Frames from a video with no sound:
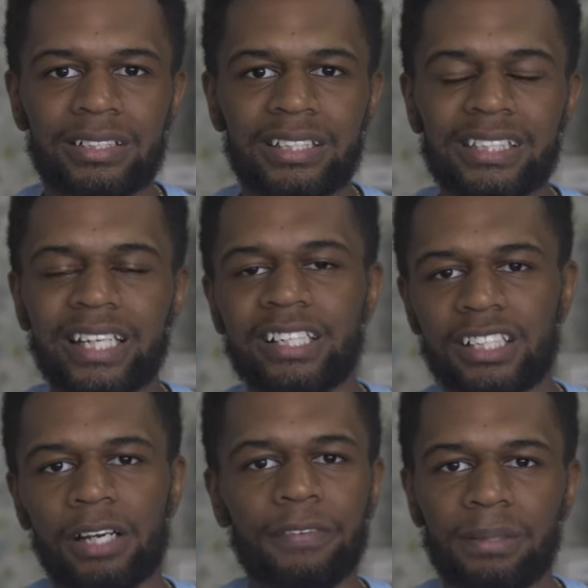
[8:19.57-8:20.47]
Since they
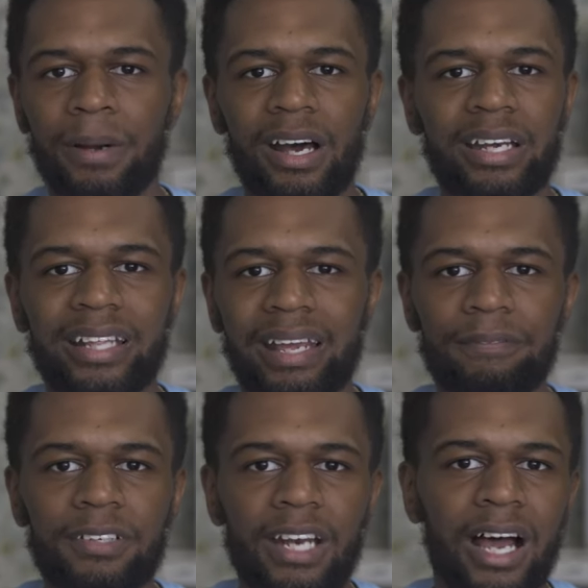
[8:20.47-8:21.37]
discovered the body, they have
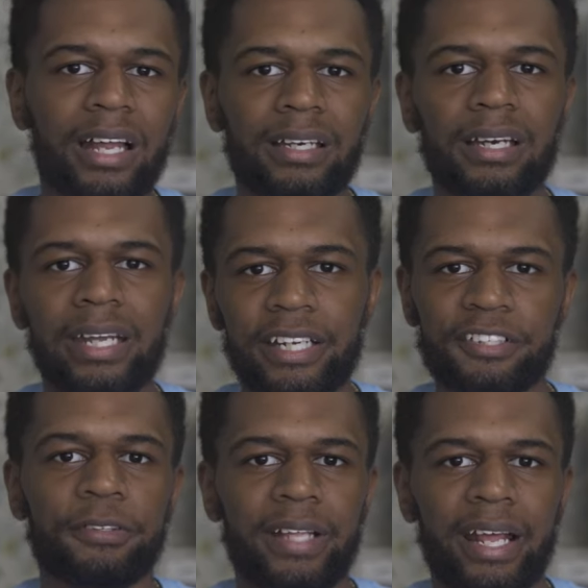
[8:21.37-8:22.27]
not
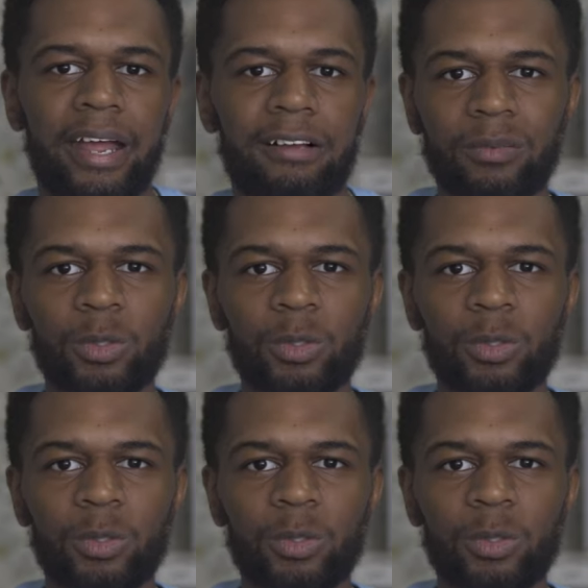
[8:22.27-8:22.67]
entered that house.